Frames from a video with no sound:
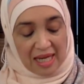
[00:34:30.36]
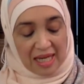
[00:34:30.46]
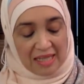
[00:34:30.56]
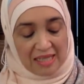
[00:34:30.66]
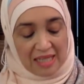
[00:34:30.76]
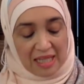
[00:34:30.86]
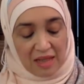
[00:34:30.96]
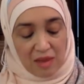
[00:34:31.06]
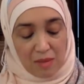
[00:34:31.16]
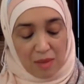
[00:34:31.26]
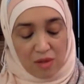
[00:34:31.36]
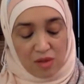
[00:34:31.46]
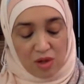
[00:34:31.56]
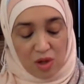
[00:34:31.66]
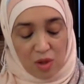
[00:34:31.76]
Indeed, the
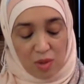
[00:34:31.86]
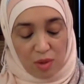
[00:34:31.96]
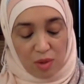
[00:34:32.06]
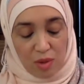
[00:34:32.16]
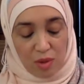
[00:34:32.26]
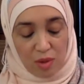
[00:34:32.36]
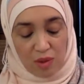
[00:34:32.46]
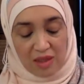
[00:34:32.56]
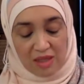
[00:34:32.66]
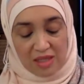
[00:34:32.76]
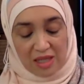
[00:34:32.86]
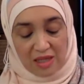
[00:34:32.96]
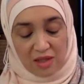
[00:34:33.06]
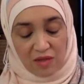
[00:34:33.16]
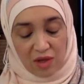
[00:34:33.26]
most noble of you in the
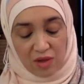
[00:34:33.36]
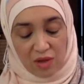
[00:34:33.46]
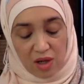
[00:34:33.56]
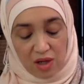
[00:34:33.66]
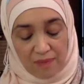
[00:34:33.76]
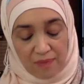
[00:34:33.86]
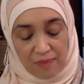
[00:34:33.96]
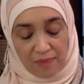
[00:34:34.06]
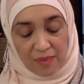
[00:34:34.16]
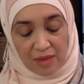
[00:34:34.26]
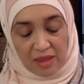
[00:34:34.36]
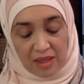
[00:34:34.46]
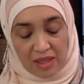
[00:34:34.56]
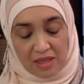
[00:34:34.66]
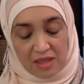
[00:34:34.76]
sight of Allah
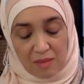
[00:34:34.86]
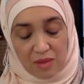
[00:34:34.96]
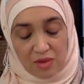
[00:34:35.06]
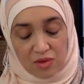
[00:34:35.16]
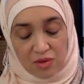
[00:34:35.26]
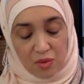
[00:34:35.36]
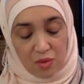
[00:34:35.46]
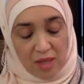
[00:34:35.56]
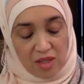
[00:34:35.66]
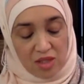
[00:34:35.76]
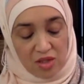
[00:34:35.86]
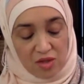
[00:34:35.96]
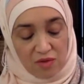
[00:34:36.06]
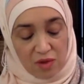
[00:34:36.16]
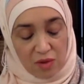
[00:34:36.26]
is the most righteous
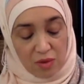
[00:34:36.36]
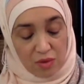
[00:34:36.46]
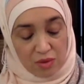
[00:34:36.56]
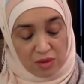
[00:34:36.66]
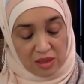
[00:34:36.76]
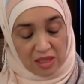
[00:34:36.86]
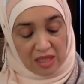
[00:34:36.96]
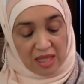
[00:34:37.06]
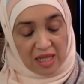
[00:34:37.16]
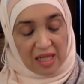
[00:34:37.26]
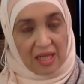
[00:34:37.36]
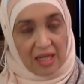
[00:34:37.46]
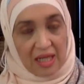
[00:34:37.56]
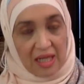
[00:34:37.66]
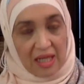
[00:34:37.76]
of you.
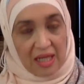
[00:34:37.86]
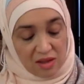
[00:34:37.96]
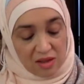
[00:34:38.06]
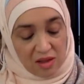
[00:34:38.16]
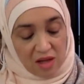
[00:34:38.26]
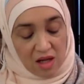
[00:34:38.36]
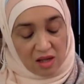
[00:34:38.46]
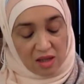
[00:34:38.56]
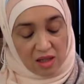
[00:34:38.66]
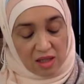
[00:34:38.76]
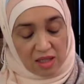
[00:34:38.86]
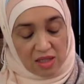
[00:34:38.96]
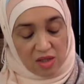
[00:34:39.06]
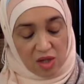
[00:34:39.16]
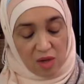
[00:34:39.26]
Indeed, Allah
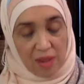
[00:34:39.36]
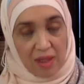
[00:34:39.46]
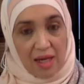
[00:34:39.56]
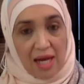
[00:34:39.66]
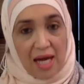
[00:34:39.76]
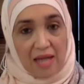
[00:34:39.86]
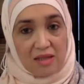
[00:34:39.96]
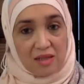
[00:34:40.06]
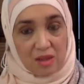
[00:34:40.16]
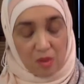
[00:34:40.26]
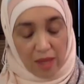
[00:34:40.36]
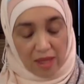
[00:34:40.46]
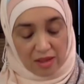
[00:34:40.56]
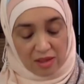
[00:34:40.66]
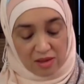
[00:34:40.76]
is knowing and
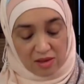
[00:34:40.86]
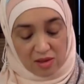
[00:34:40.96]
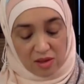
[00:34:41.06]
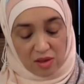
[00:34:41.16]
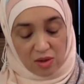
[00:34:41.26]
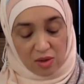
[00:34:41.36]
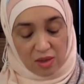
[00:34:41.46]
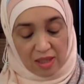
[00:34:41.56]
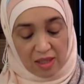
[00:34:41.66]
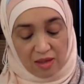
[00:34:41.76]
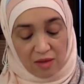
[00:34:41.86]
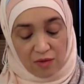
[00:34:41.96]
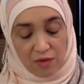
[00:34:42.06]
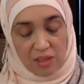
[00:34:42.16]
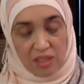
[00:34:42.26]
acquainted. Quran
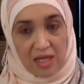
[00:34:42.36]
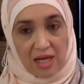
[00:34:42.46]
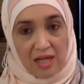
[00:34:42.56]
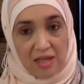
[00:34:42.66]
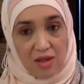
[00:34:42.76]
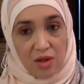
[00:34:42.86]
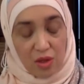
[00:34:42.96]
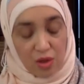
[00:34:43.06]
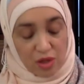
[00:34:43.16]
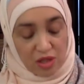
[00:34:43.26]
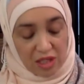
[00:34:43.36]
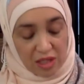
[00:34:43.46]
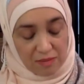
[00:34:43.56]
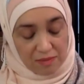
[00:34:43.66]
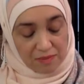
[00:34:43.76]
49:13.